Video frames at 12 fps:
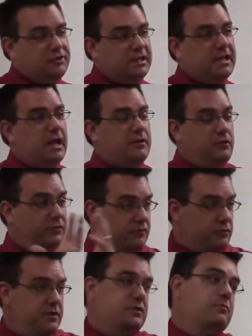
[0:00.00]
together
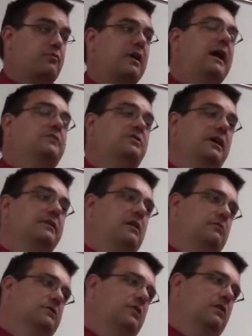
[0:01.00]
through this project
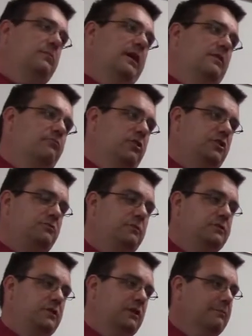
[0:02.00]
that was done by the British
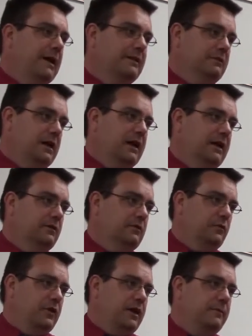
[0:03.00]
Museum online.
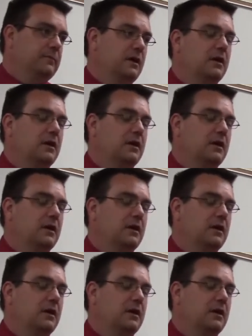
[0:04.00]
Okay?